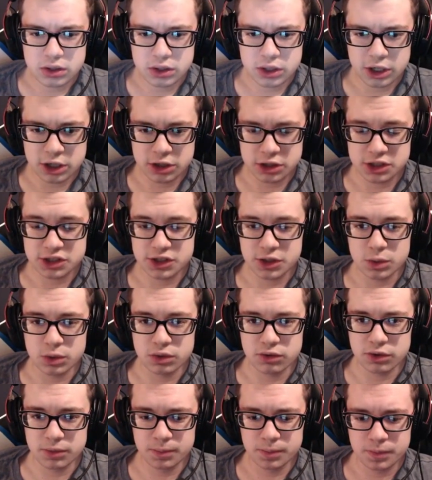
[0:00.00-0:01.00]
At least two of
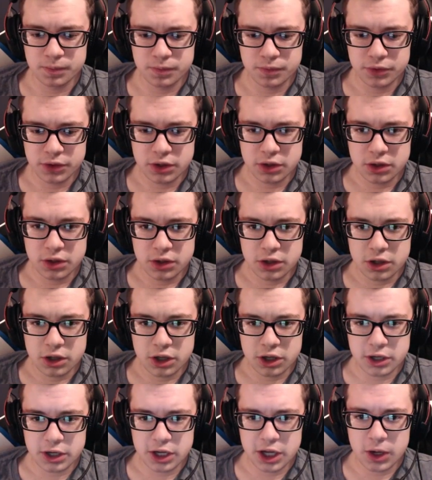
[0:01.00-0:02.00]
them.
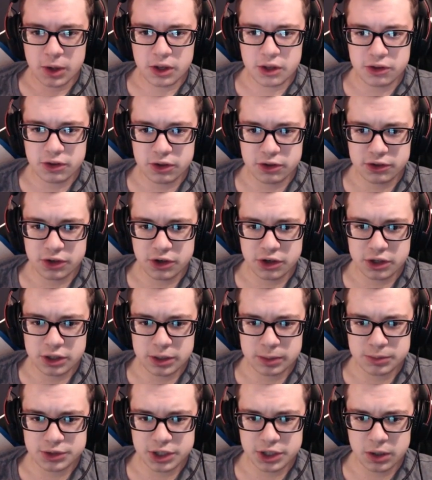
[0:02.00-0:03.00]
And now his Altaria
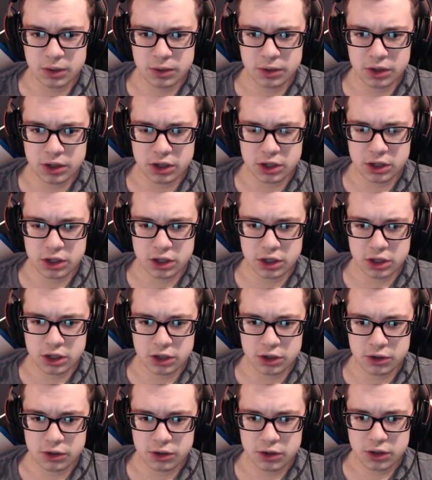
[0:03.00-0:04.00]
comes out,
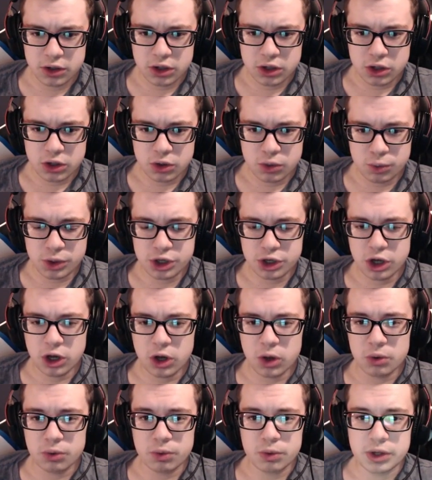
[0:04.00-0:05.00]
and we
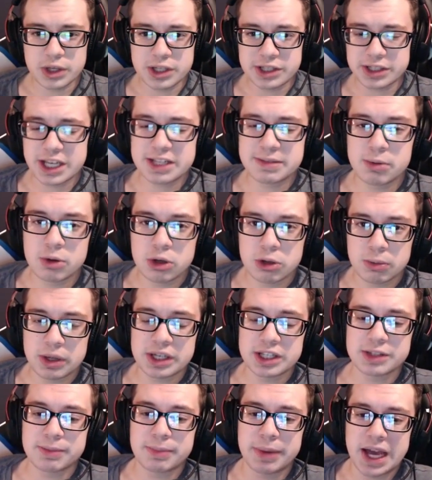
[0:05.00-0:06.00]
know his last Pokemon
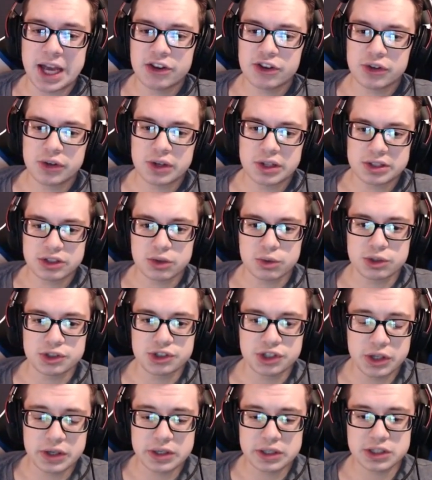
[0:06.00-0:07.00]
is Bastiodon, so
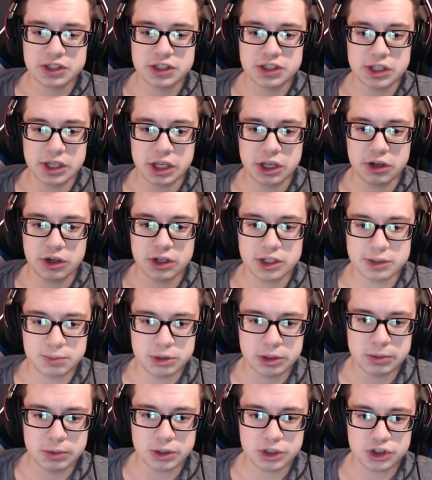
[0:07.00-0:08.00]
Steelix here is
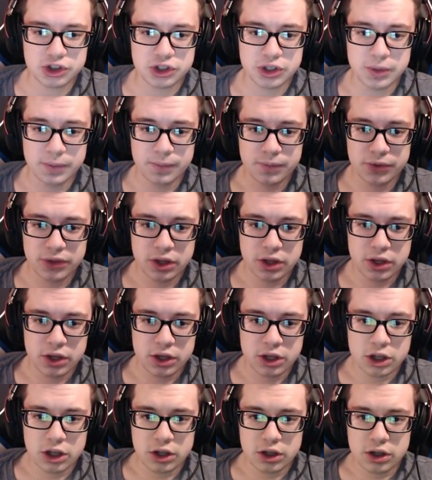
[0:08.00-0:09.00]
pretty much
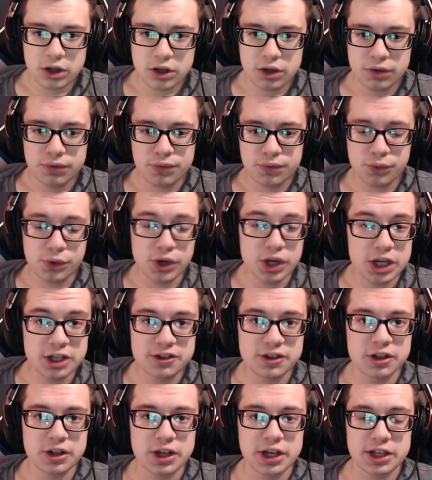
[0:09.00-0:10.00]
free
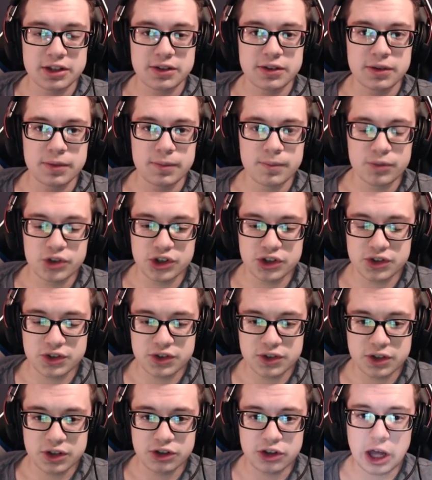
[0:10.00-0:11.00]
to
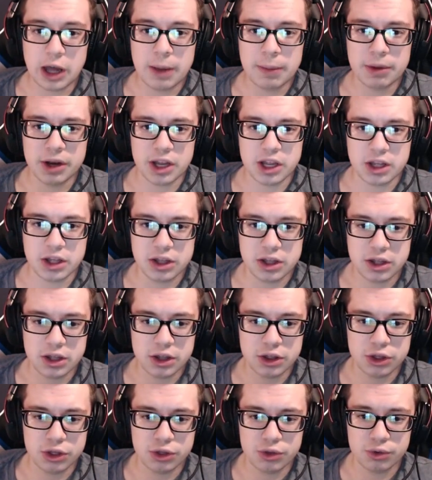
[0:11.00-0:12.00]
just dominate
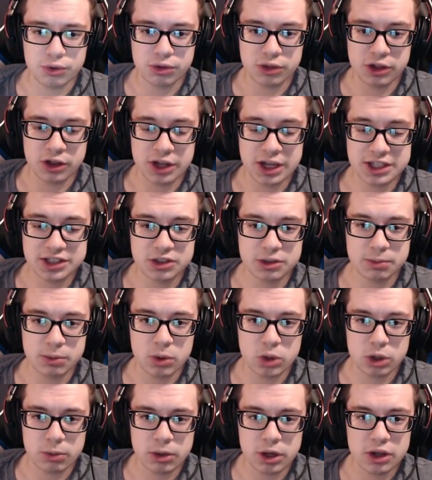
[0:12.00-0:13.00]
the last two
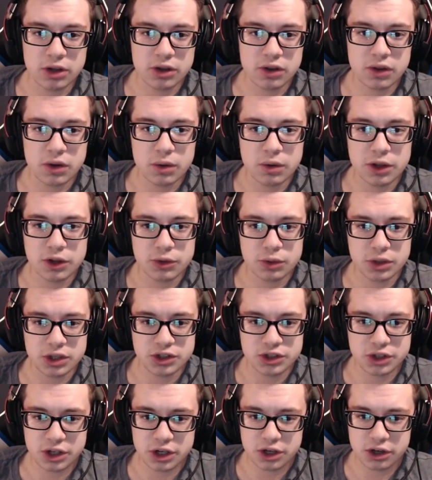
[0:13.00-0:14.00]
Pokemon. So that's what
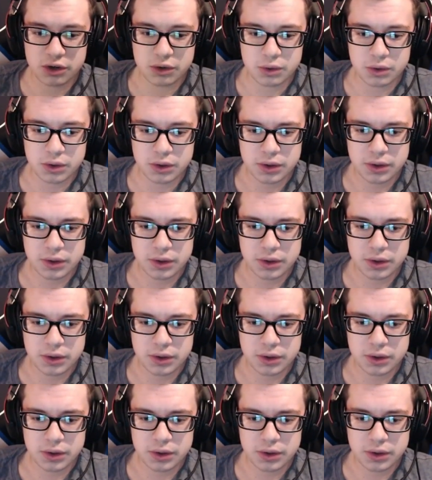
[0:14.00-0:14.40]
he's gonna do.